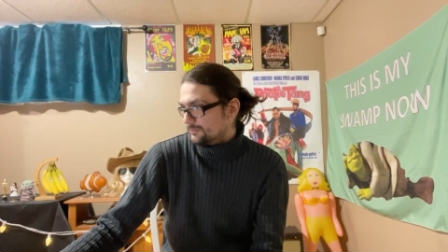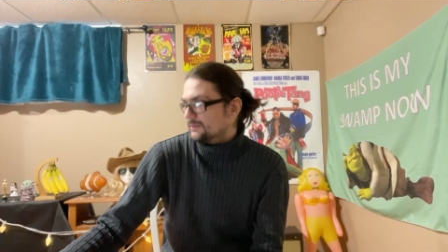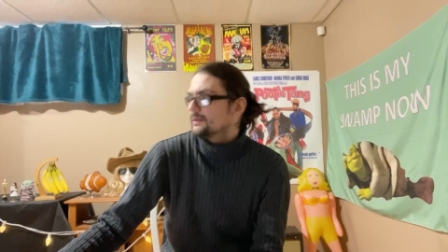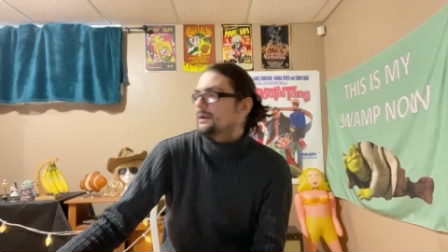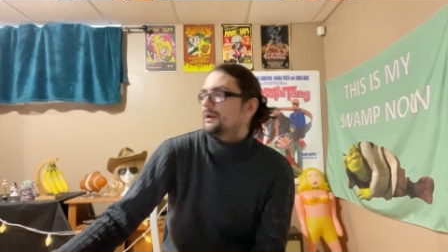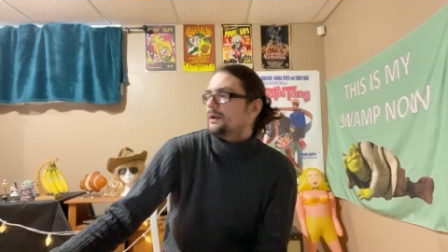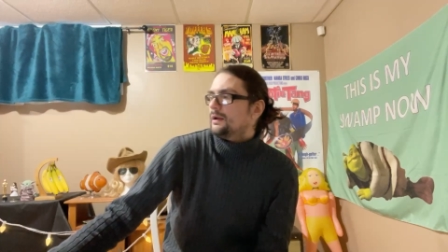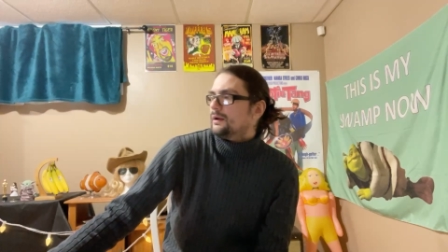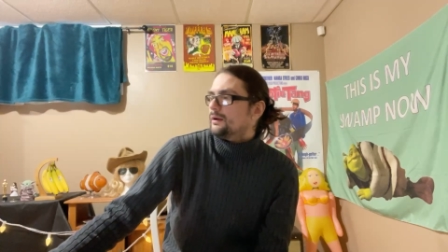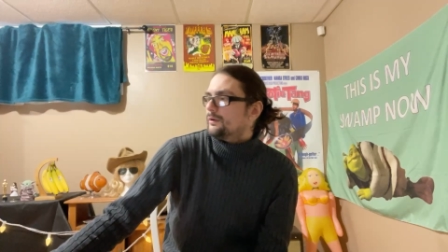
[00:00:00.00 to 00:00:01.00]
But
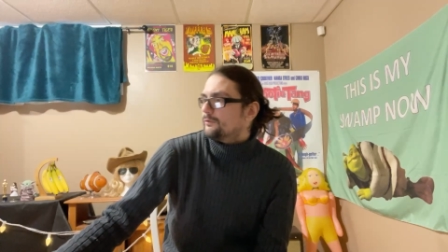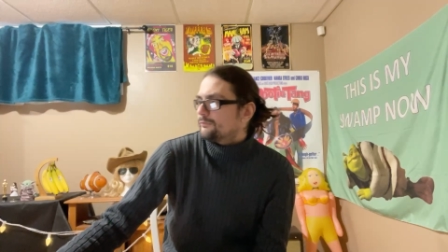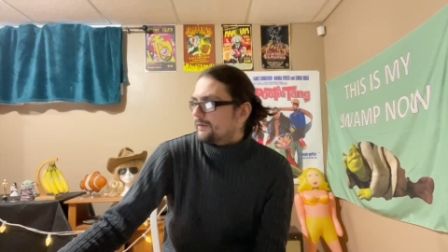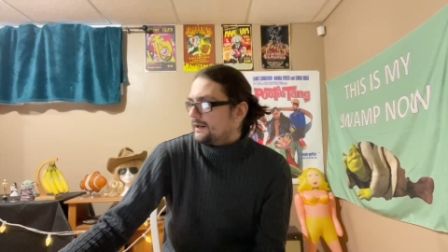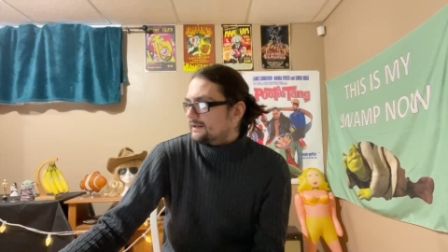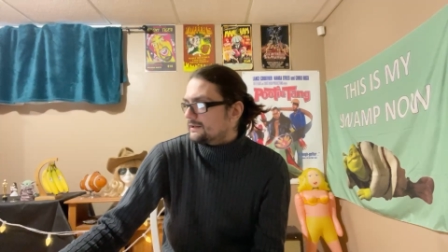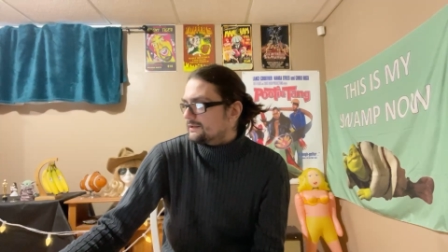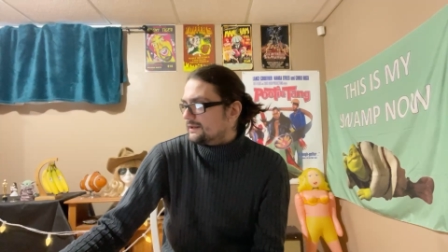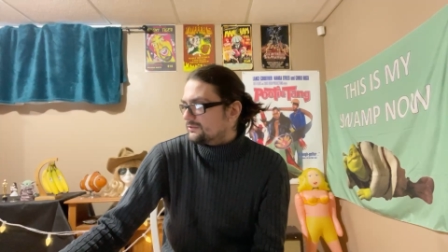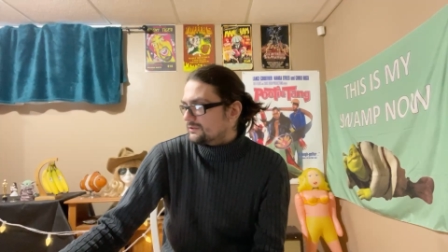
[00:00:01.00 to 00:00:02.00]
Frank
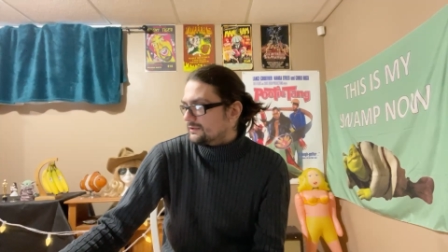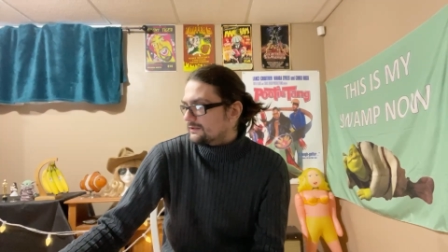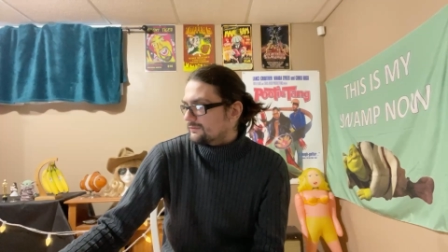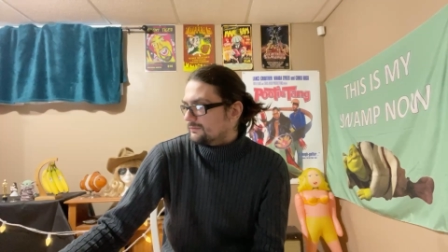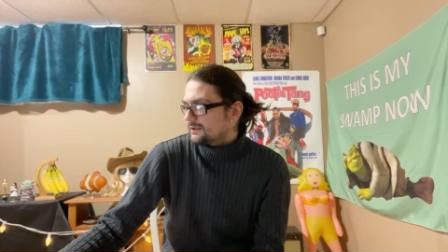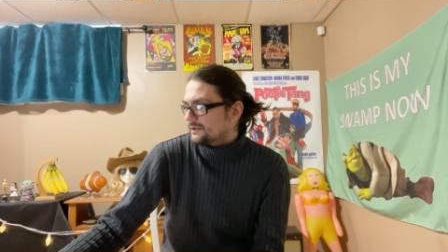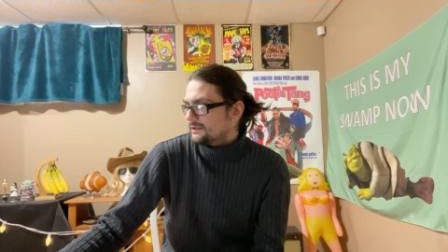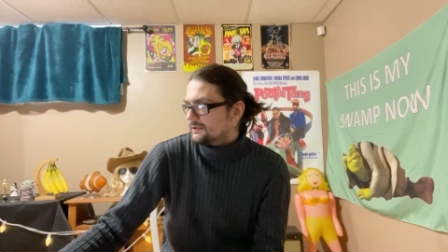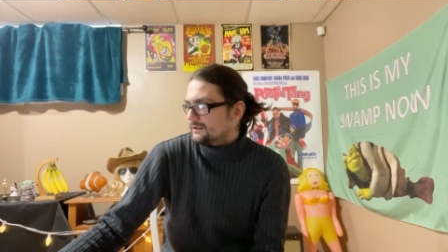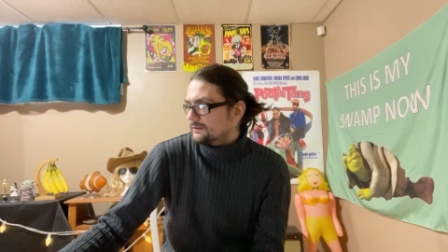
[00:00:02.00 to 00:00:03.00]
Collision looked
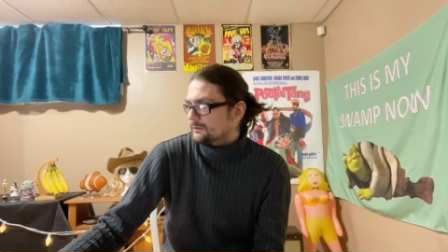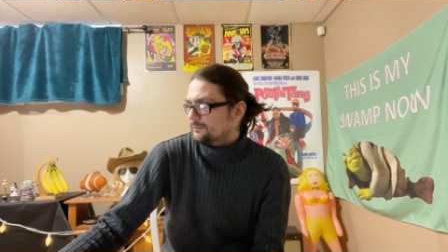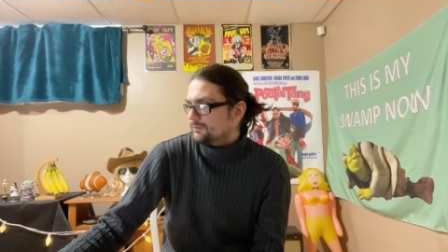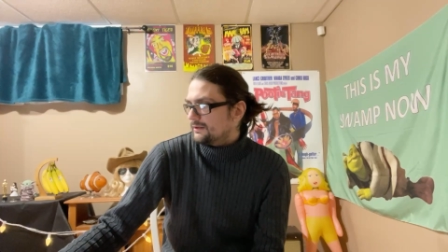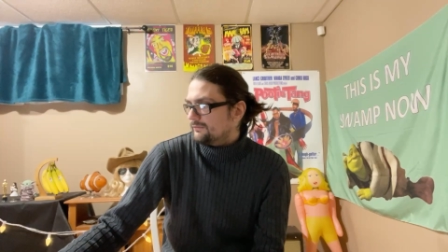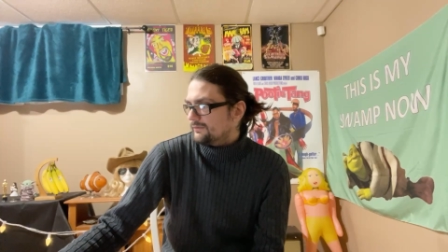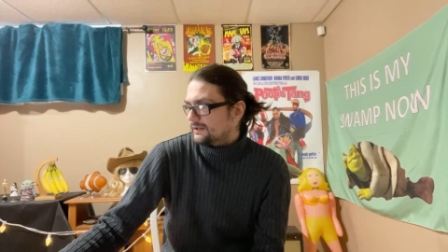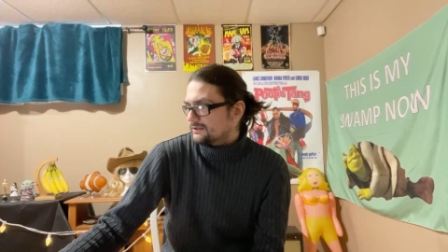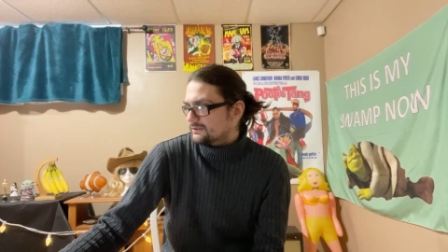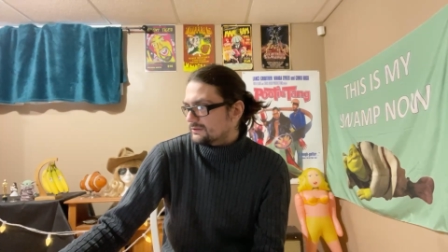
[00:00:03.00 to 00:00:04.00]
familiar, who played
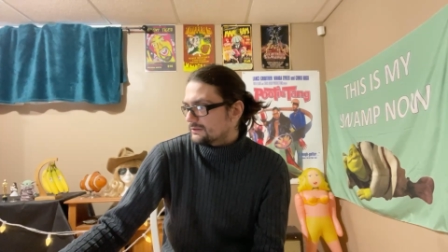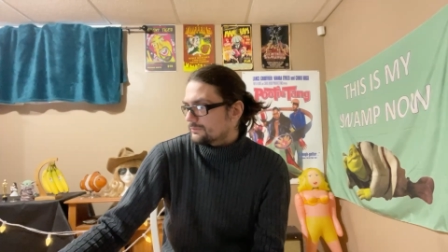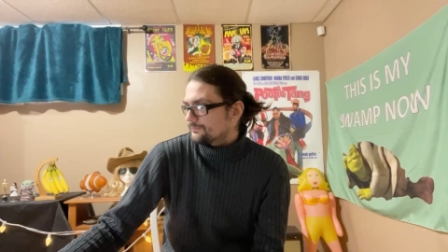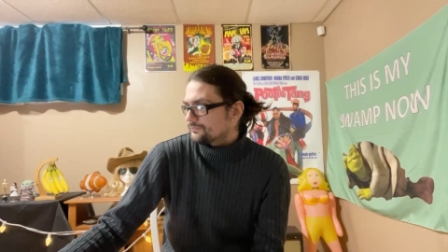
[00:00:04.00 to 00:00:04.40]
Victor.